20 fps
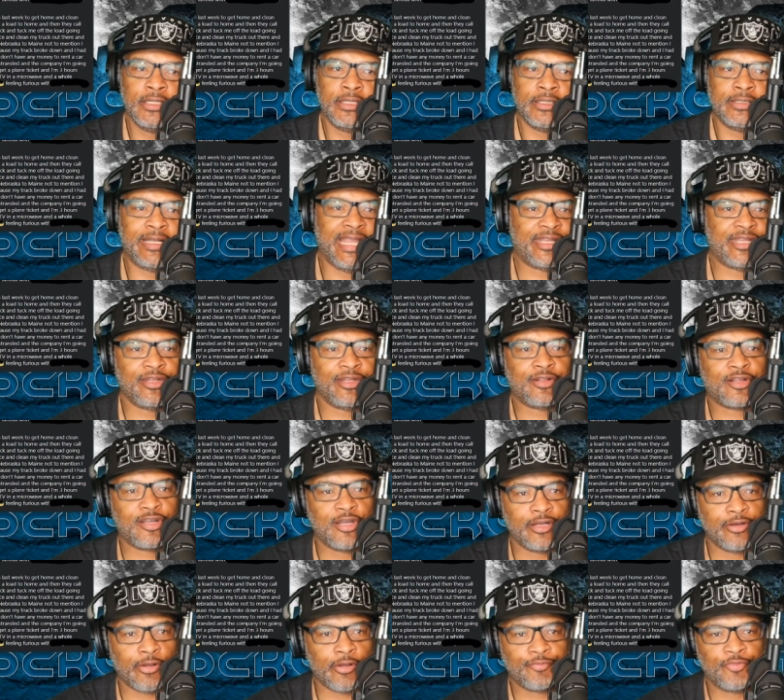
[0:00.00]
They can
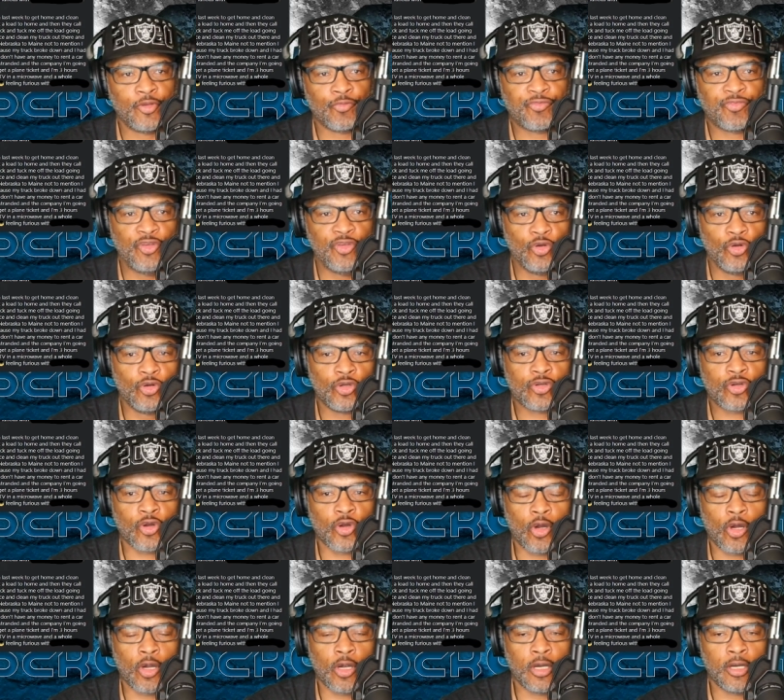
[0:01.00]
cut off your fuel
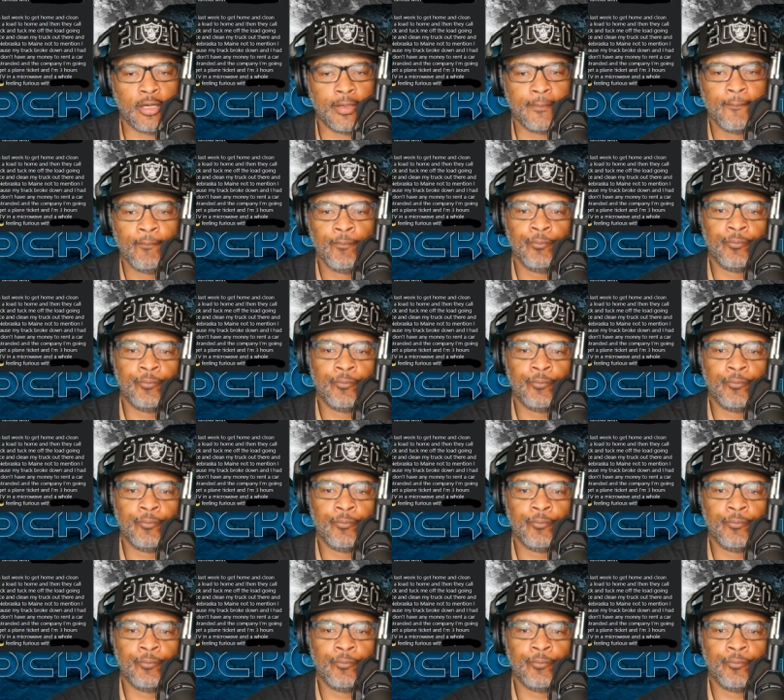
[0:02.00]
card,